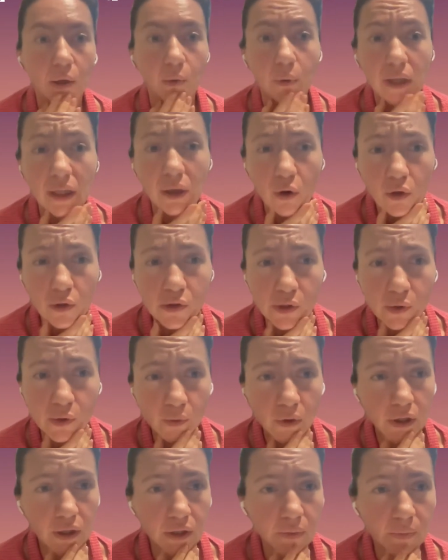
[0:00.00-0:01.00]
we also
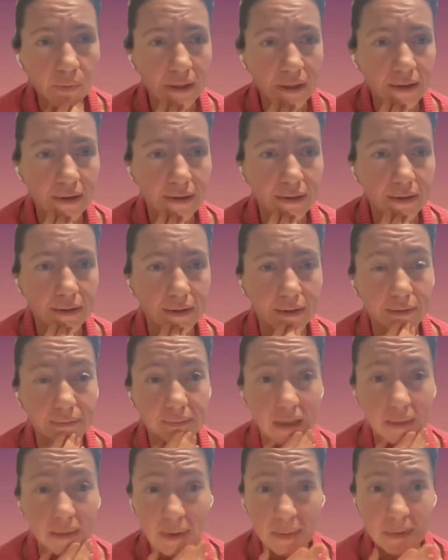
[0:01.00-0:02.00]
work with,
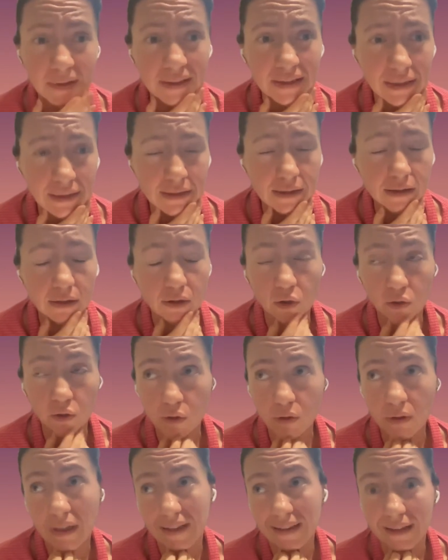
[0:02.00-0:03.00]
and maybe it's
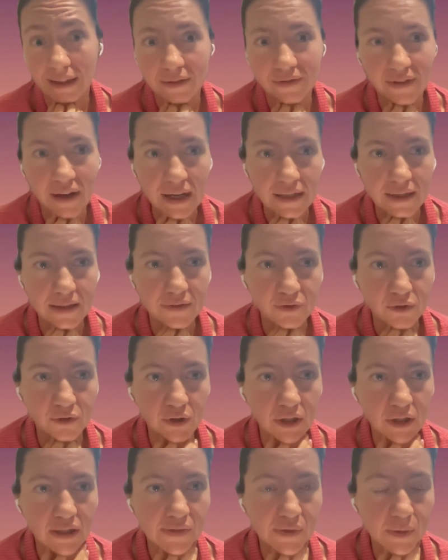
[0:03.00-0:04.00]
also an advice
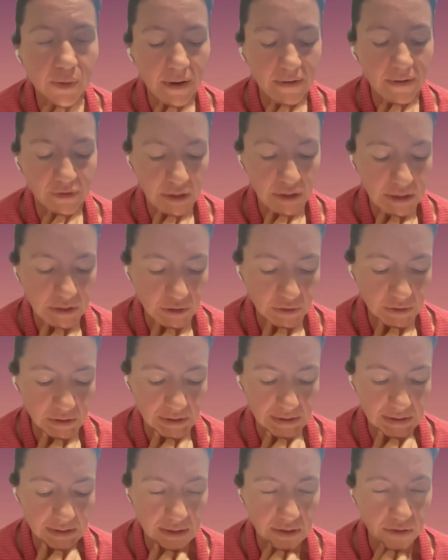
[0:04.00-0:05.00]
for girls from other countries,